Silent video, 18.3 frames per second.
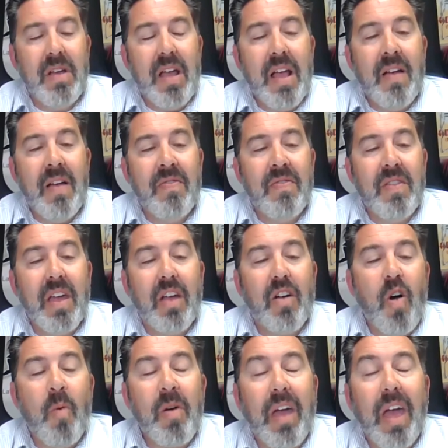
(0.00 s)
and they
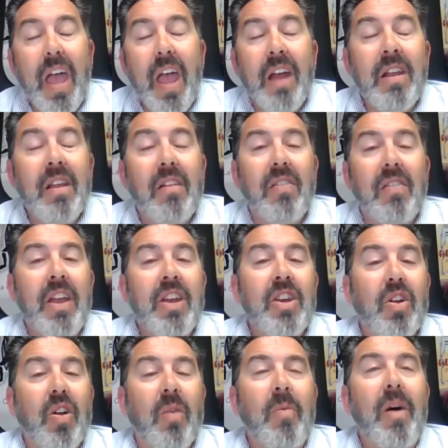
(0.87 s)
called me, hey, I need a
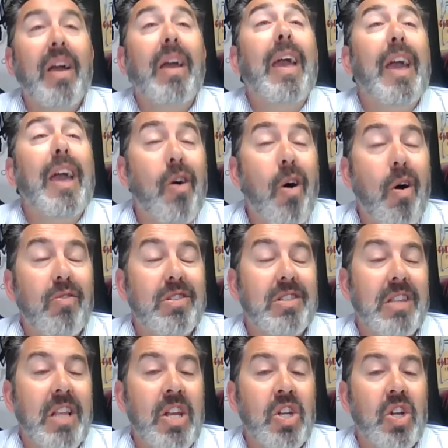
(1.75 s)
lender. I'm like, hey, call
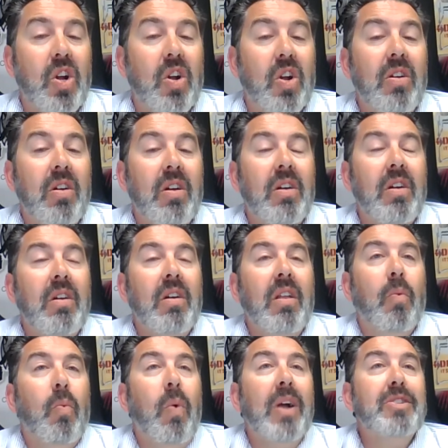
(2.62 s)
this lender.
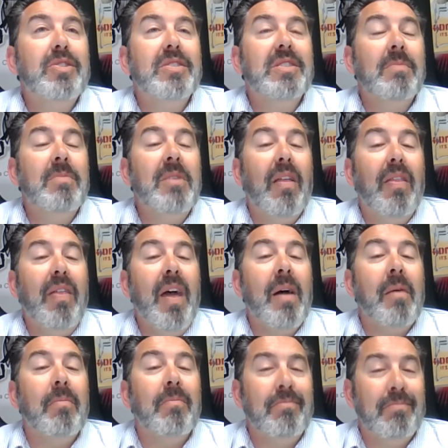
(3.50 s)
Why'd you send me to
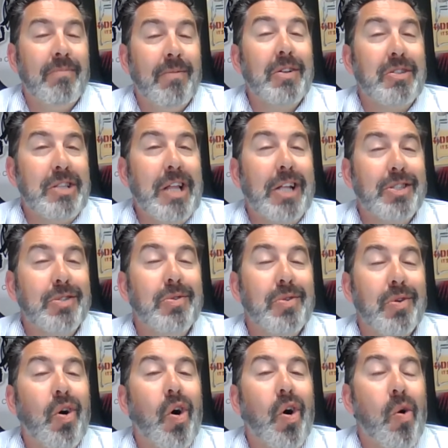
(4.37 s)
them? Because that's who
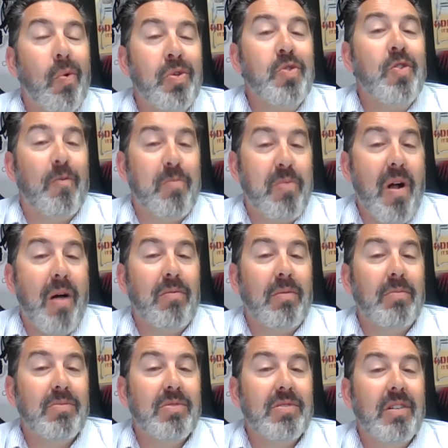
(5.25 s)
you call when you have
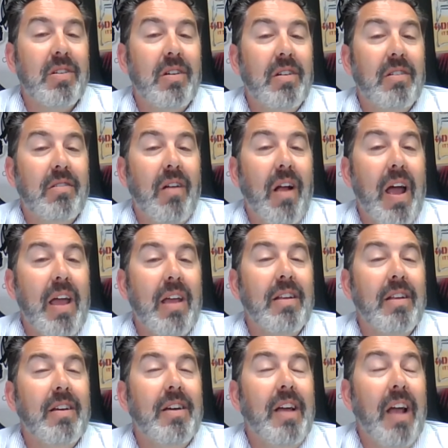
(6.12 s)
problems,
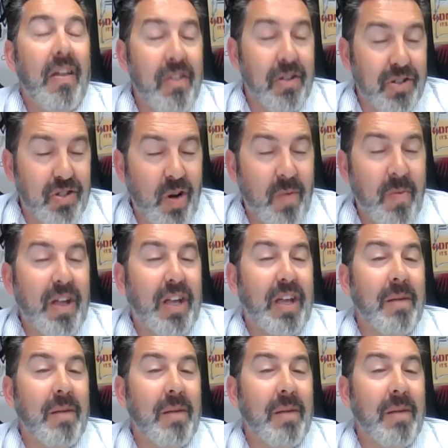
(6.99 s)
right? And there's termite